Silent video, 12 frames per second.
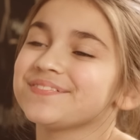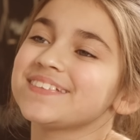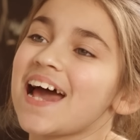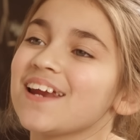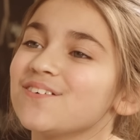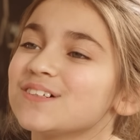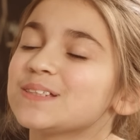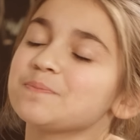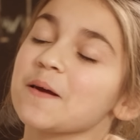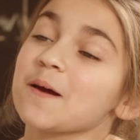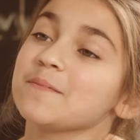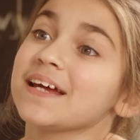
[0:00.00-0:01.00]
Dino
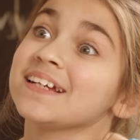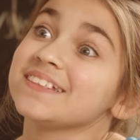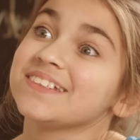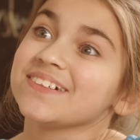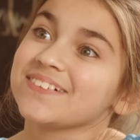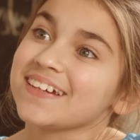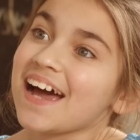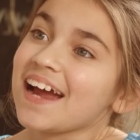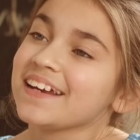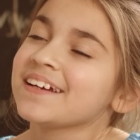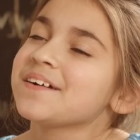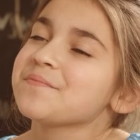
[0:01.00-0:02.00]
experiment
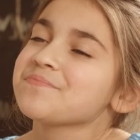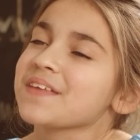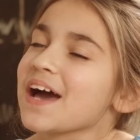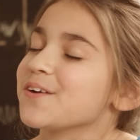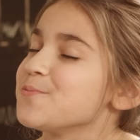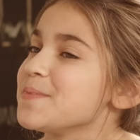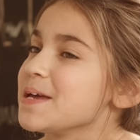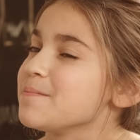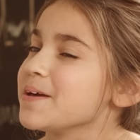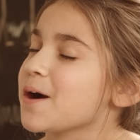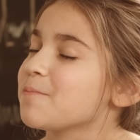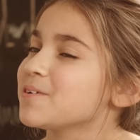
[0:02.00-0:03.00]
809. How do
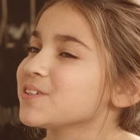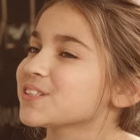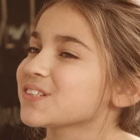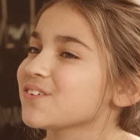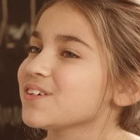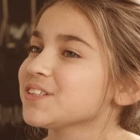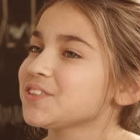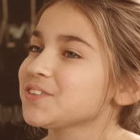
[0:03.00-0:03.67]
baby Albertosaurus